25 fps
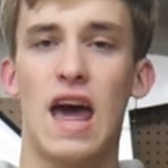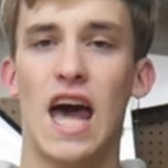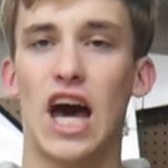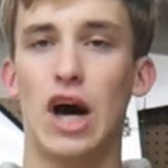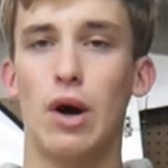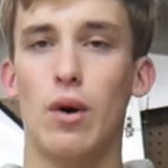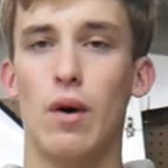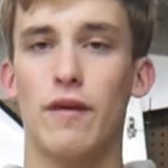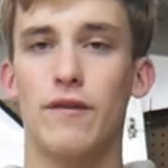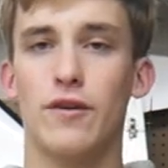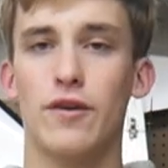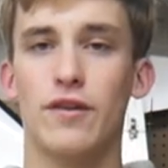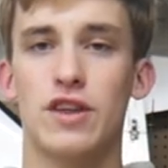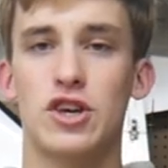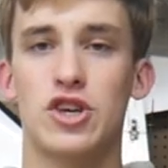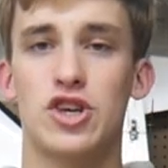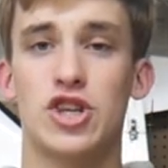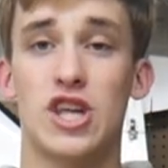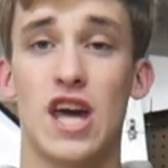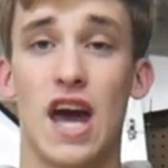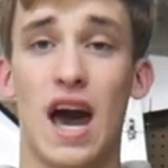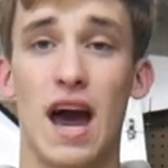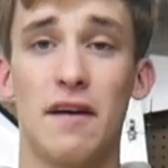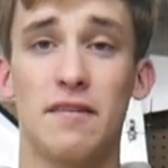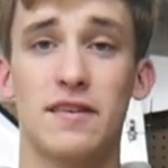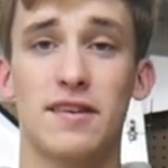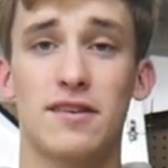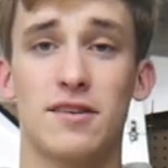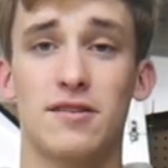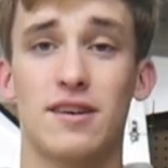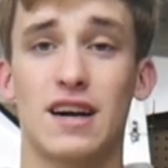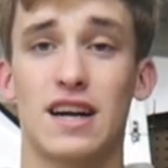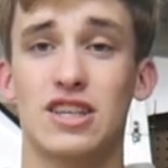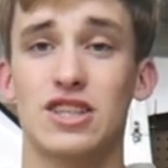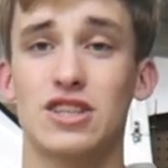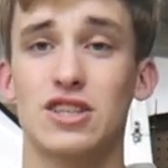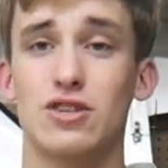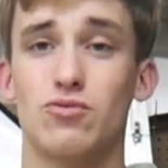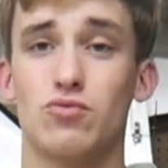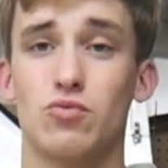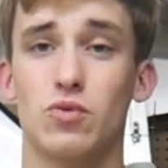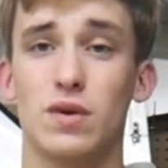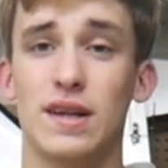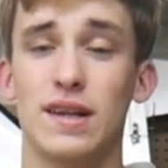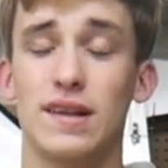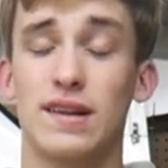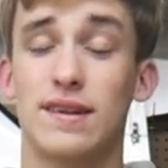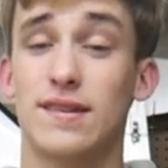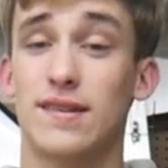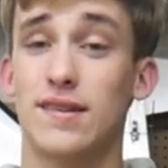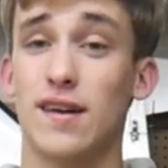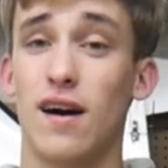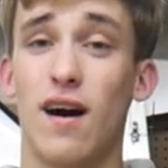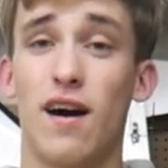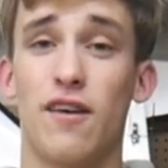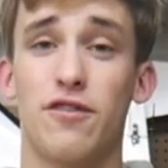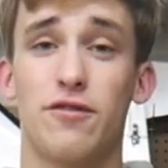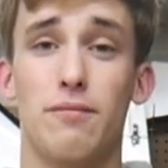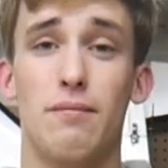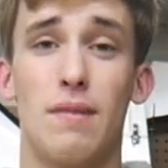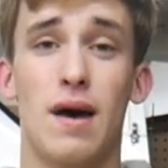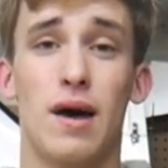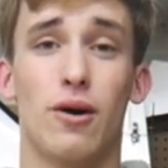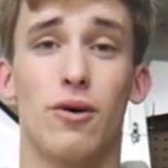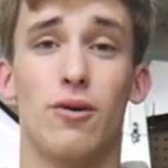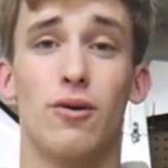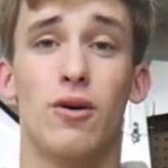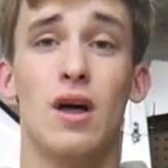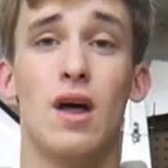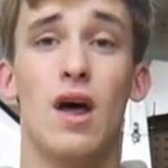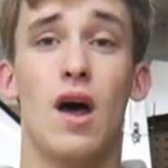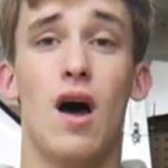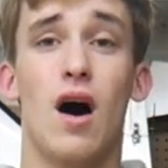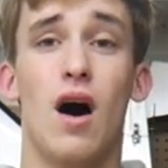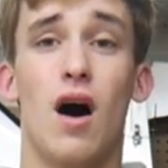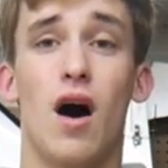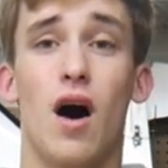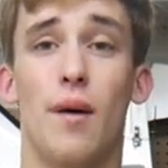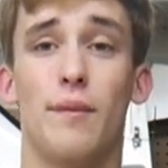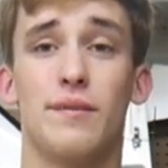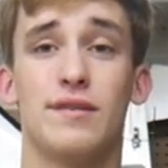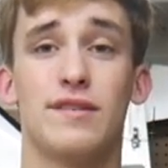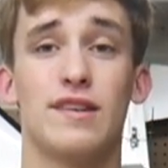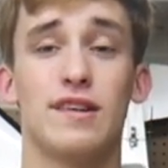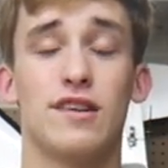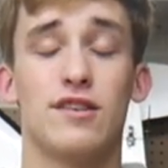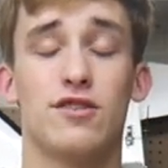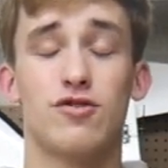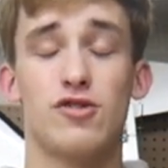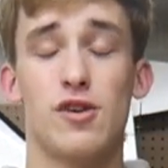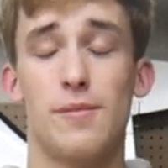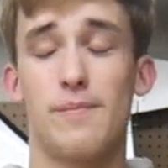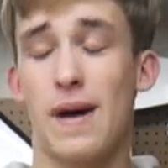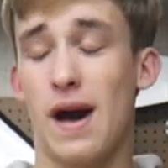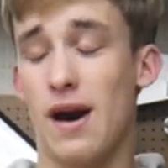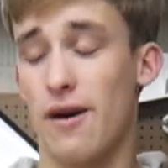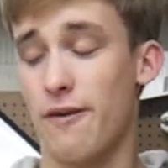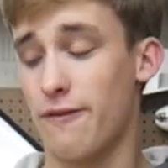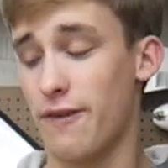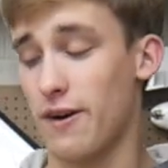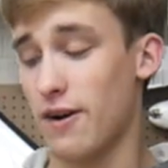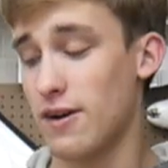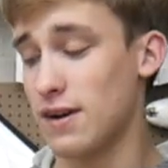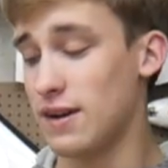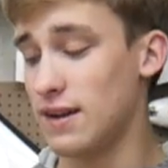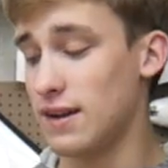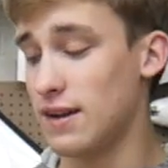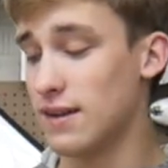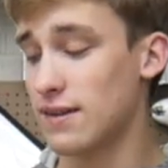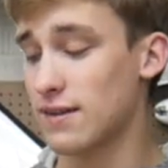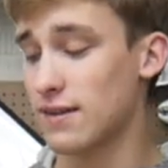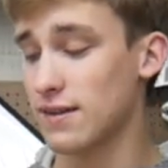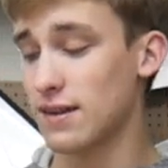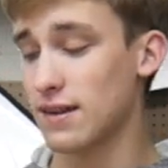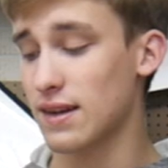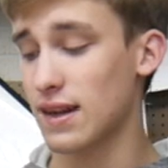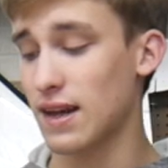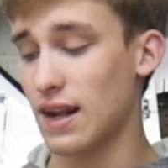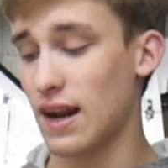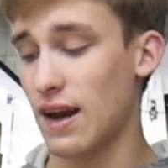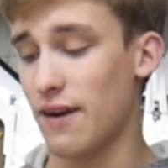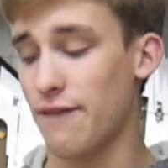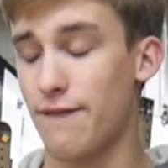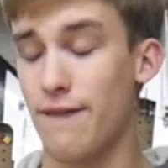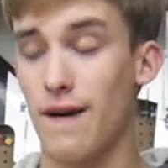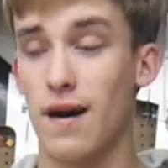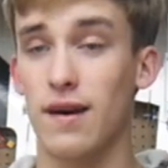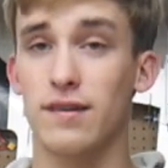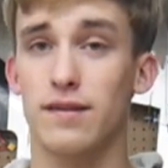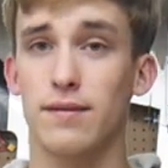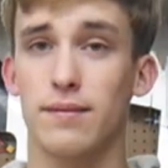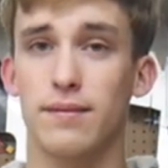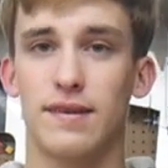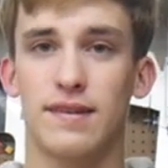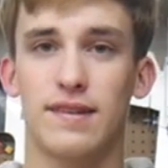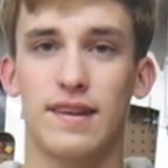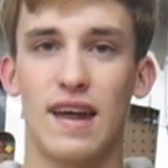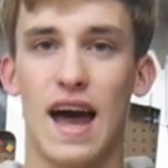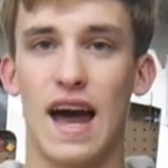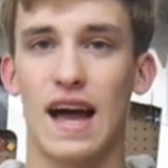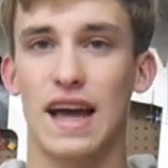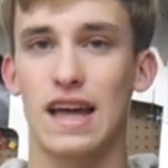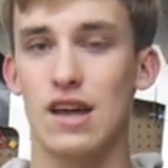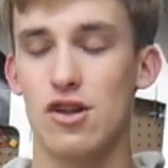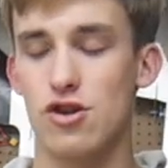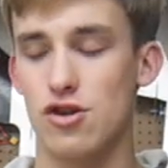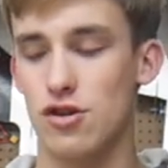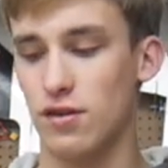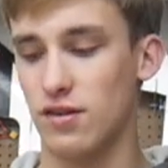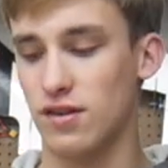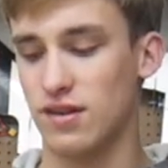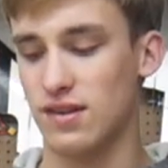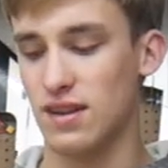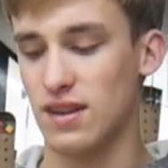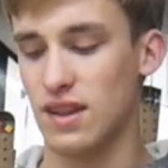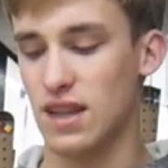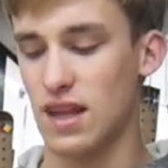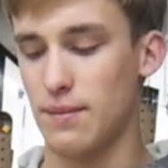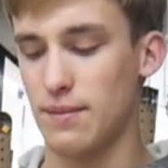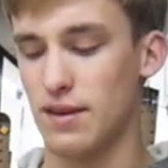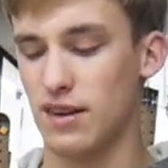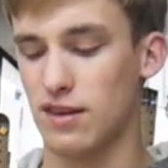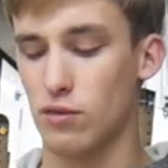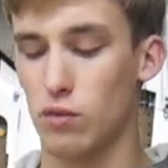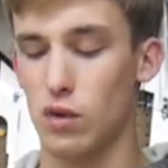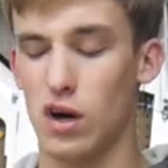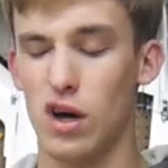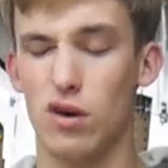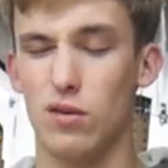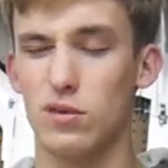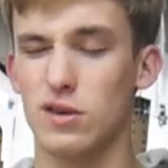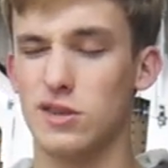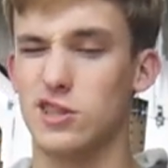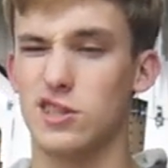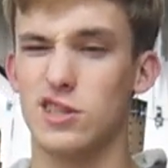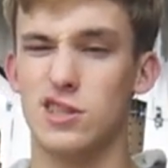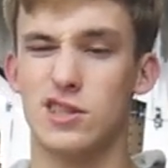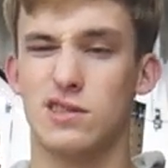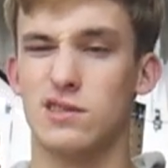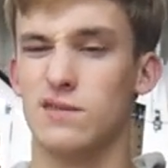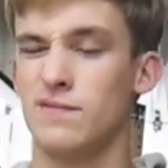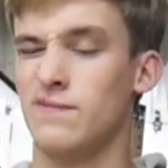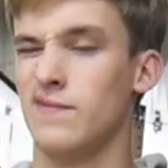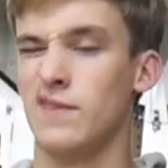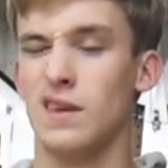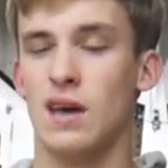However, the shafts are actually really soft metal, um, so they strip out very easily, and I found some sag lag issues in them as well, which is,